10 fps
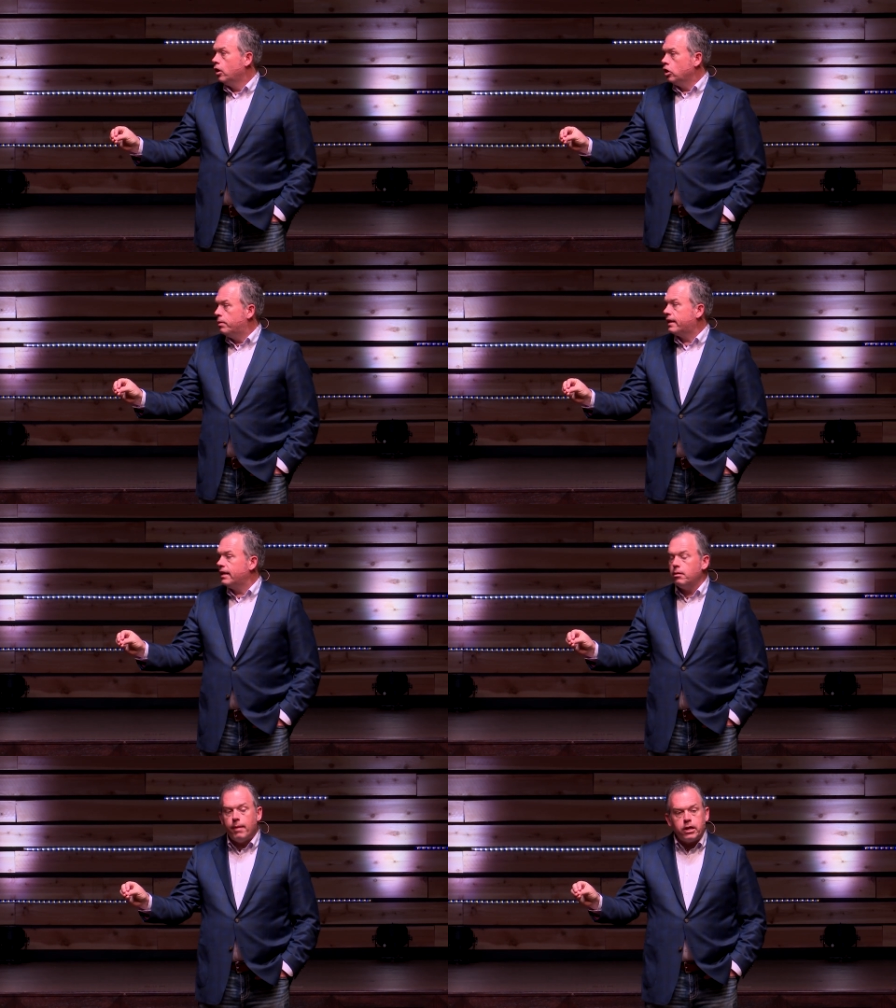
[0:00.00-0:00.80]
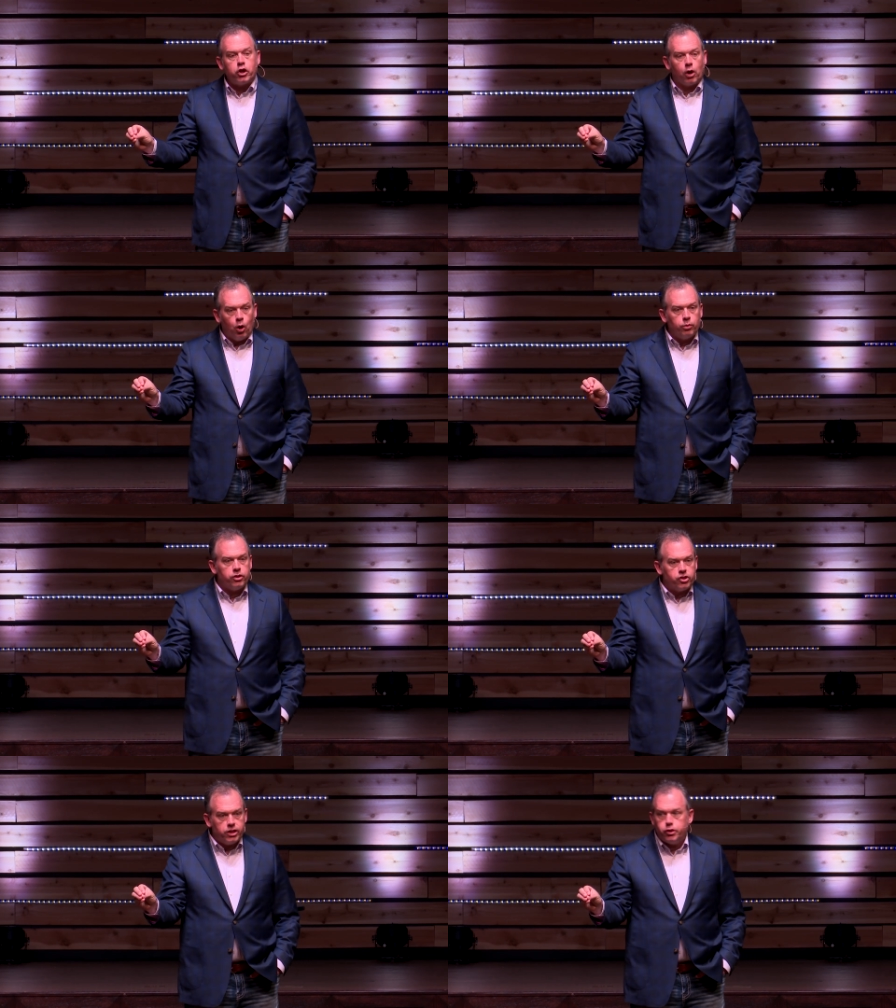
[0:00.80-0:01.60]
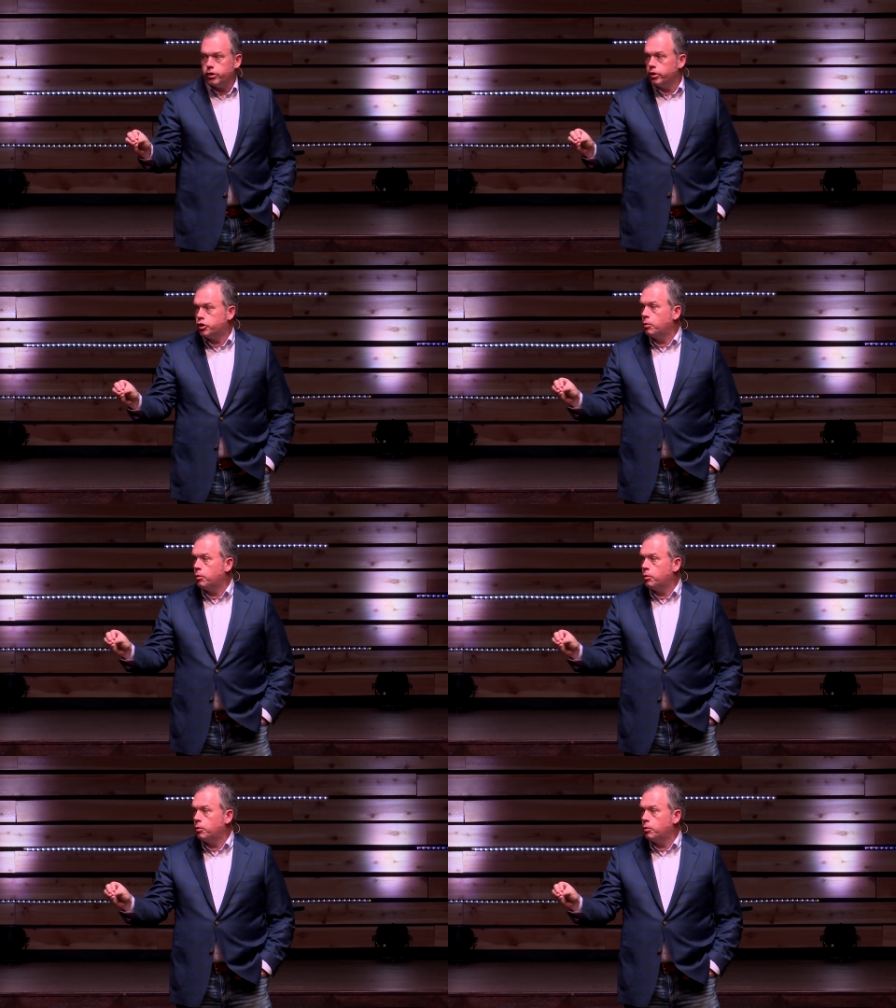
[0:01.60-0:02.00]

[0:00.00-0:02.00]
You began to make your own decisions.